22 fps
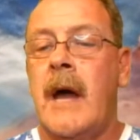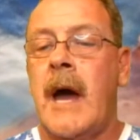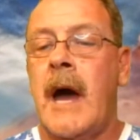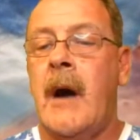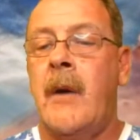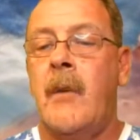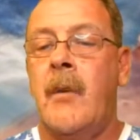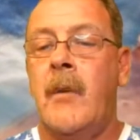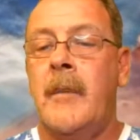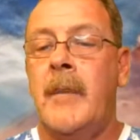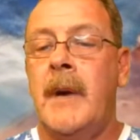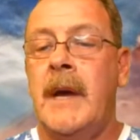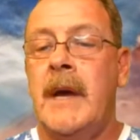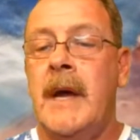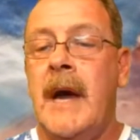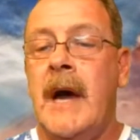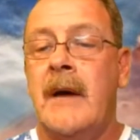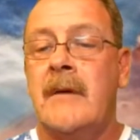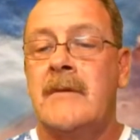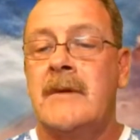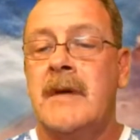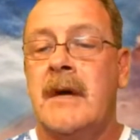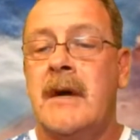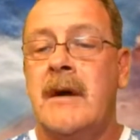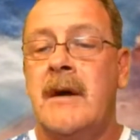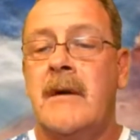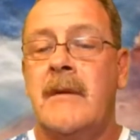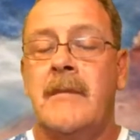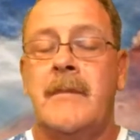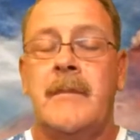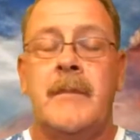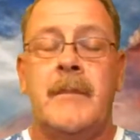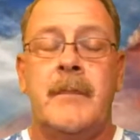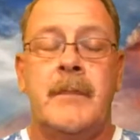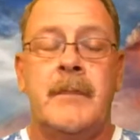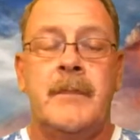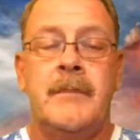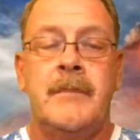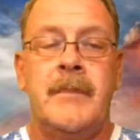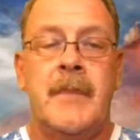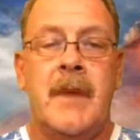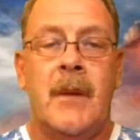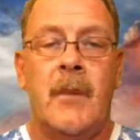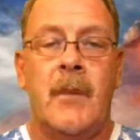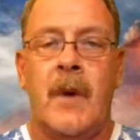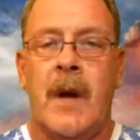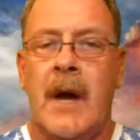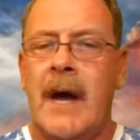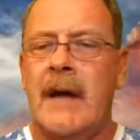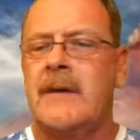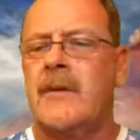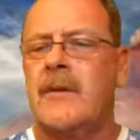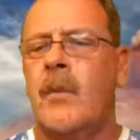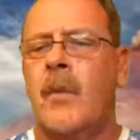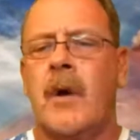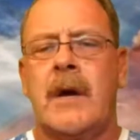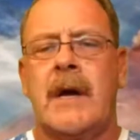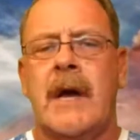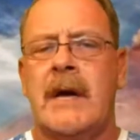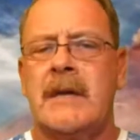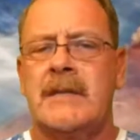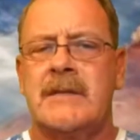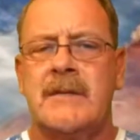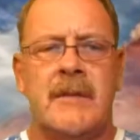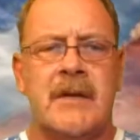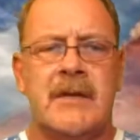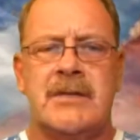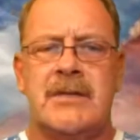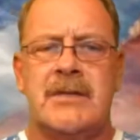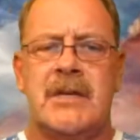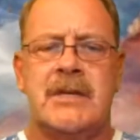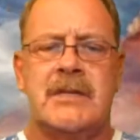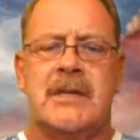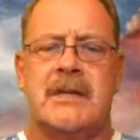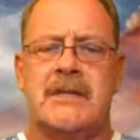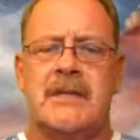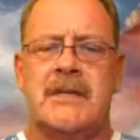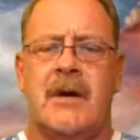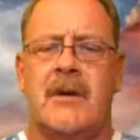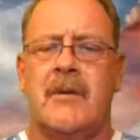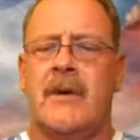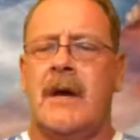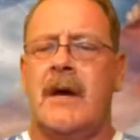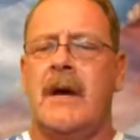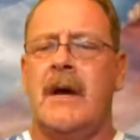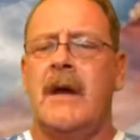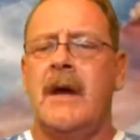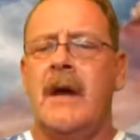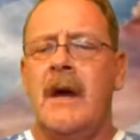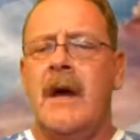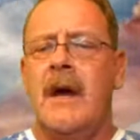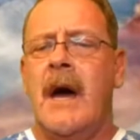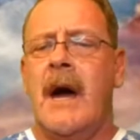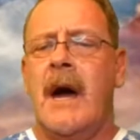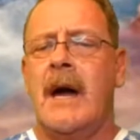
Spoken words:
will be out there. We'll have to work out some logistics on that.